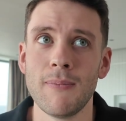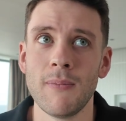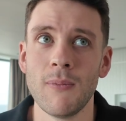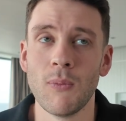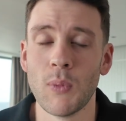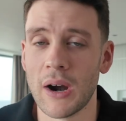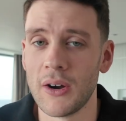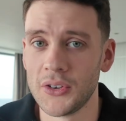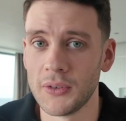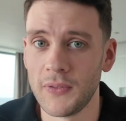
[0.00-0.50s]

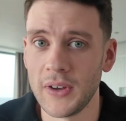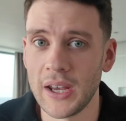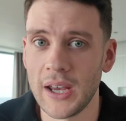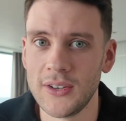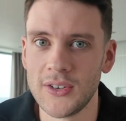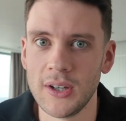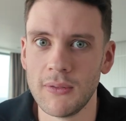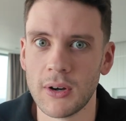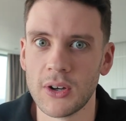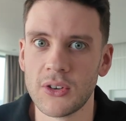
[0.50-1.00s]
whereas a
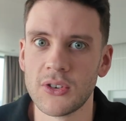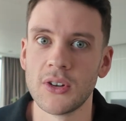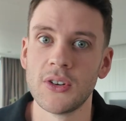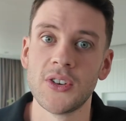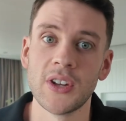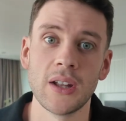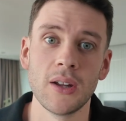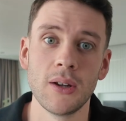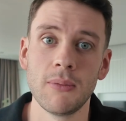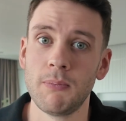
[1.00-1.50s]
VAT registered
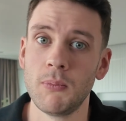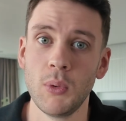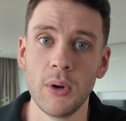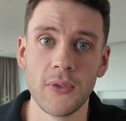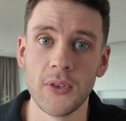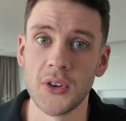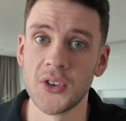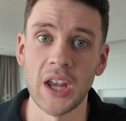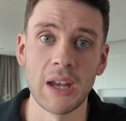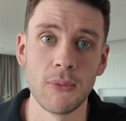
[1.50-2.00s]
seller
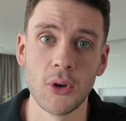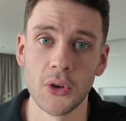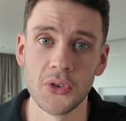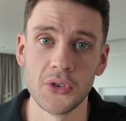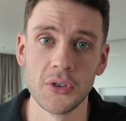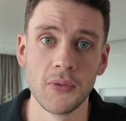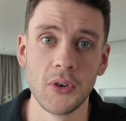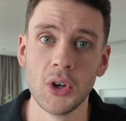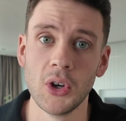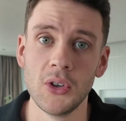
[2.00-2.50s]
with the same cost
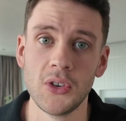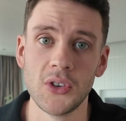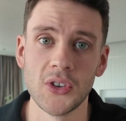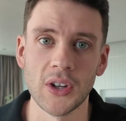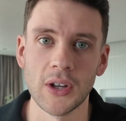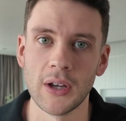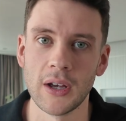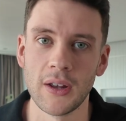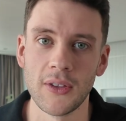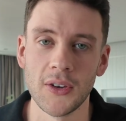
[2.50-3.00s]
of
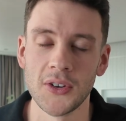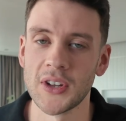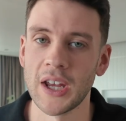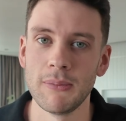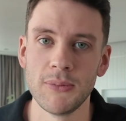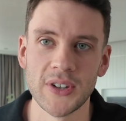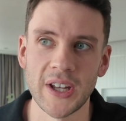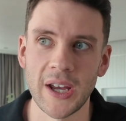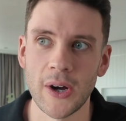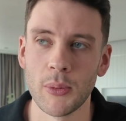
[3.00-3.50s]
goods, the
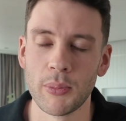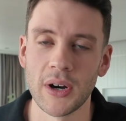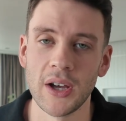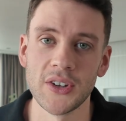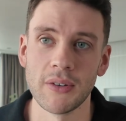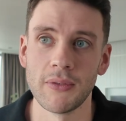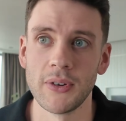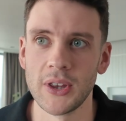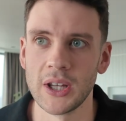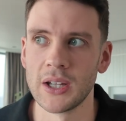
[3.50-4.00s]
same sale price,
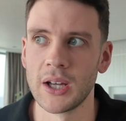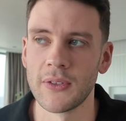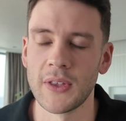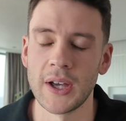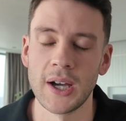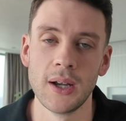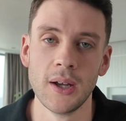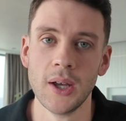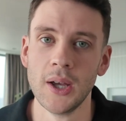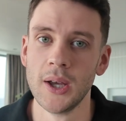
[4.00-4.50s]
everything like
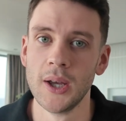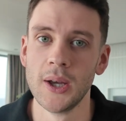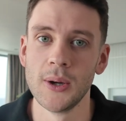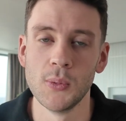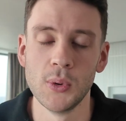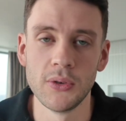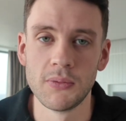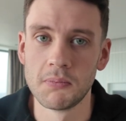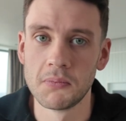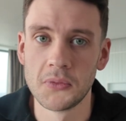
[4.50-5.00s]
that,
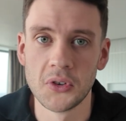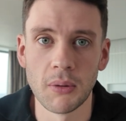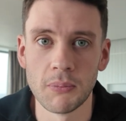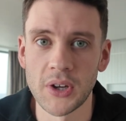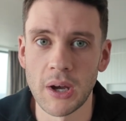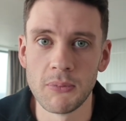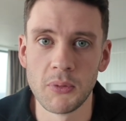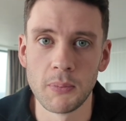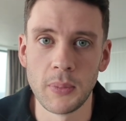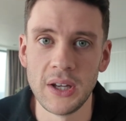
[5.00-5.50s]
would
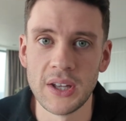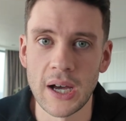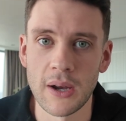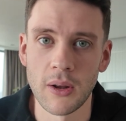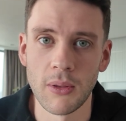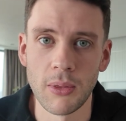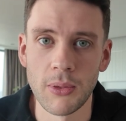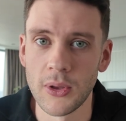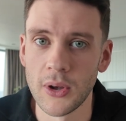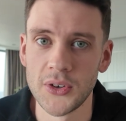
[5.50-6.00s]
sometimes be down
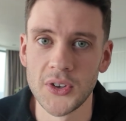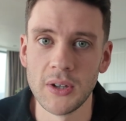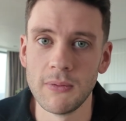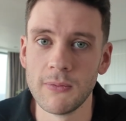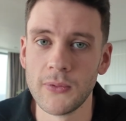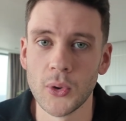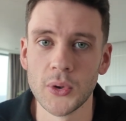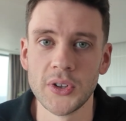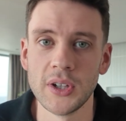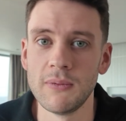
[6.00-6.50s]
at 13,
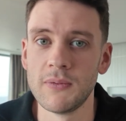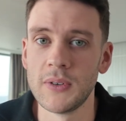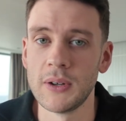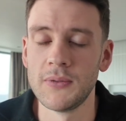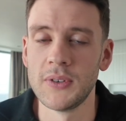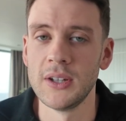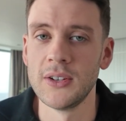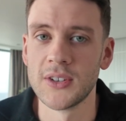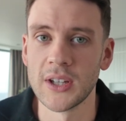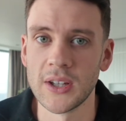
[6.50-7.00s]
14,
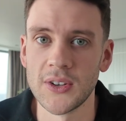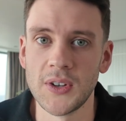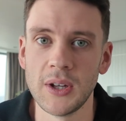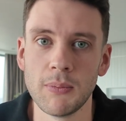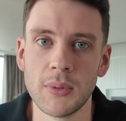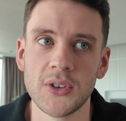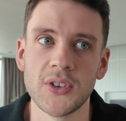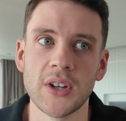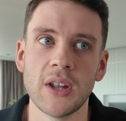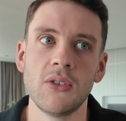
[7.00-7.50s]
15,
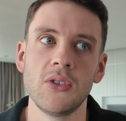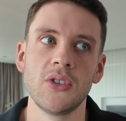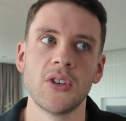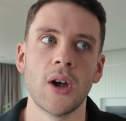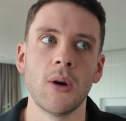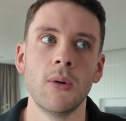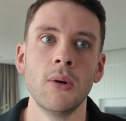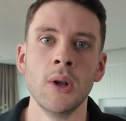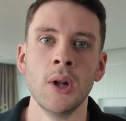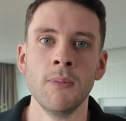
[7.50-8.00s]
16%.
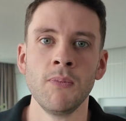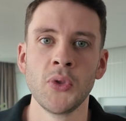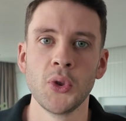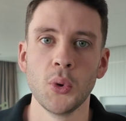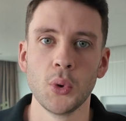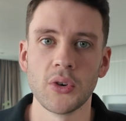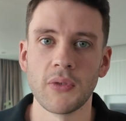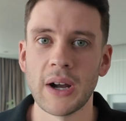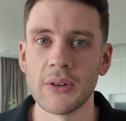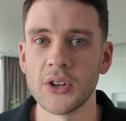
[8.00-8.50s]
So there
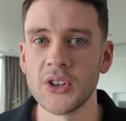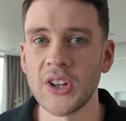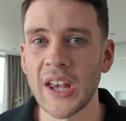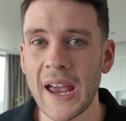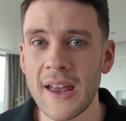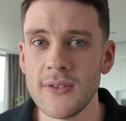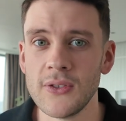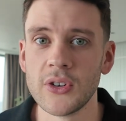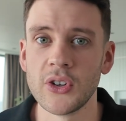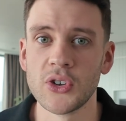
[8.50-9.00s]
was around a
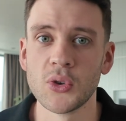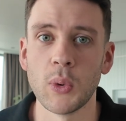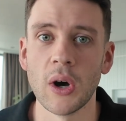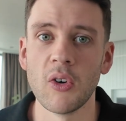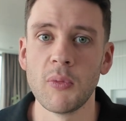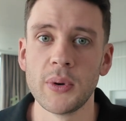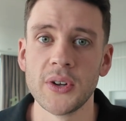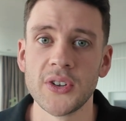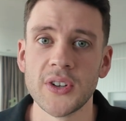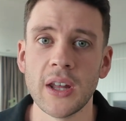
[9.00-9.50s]
10 to
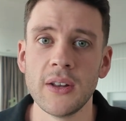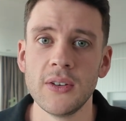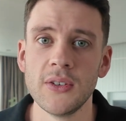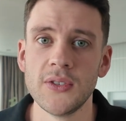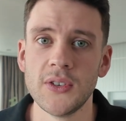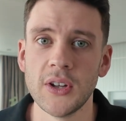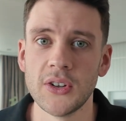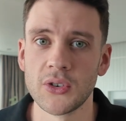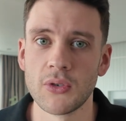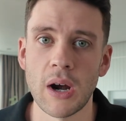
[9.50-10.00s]
12%
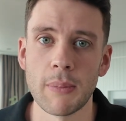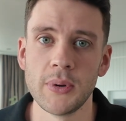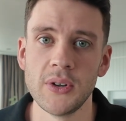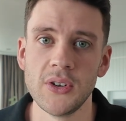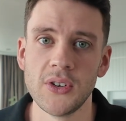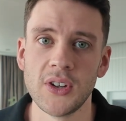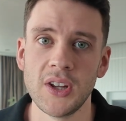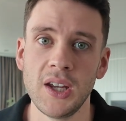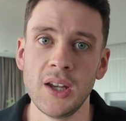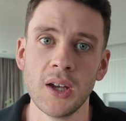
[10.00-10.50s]

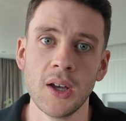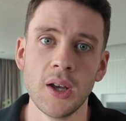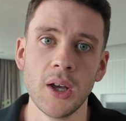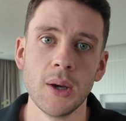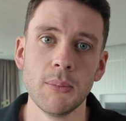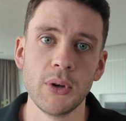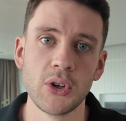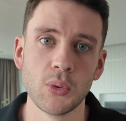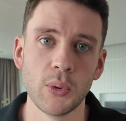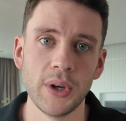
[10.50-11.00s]
discrepancy
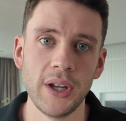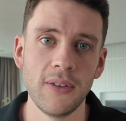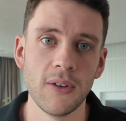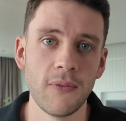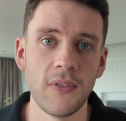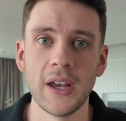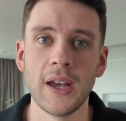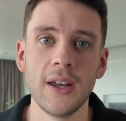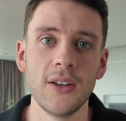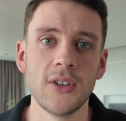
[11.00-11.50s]
between the
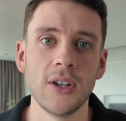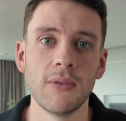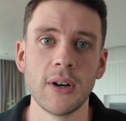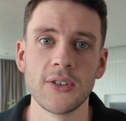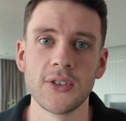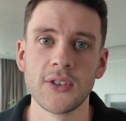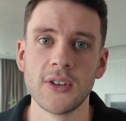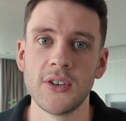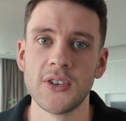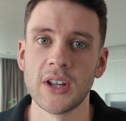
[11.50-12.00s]
VAT
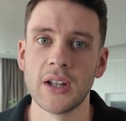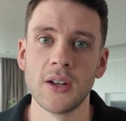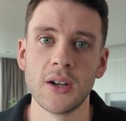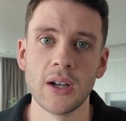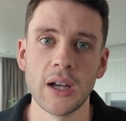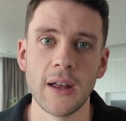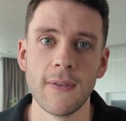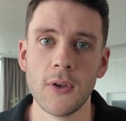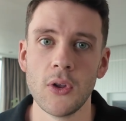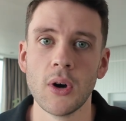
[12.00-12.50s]
registered seller
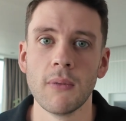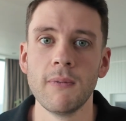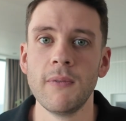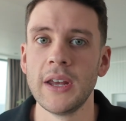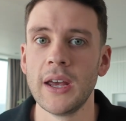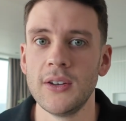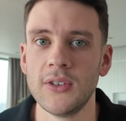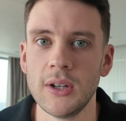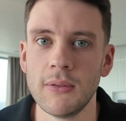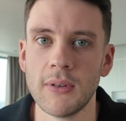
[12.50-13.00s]
and the
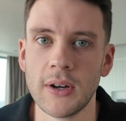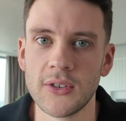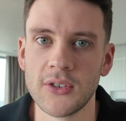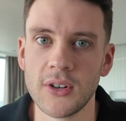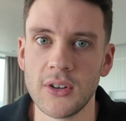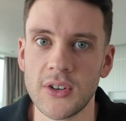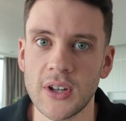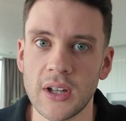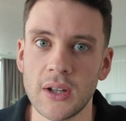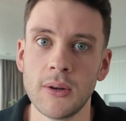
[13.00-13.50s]
non-VAT
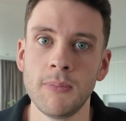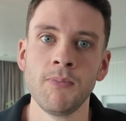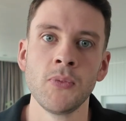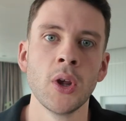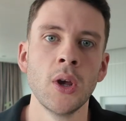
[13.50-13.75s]
registered seller.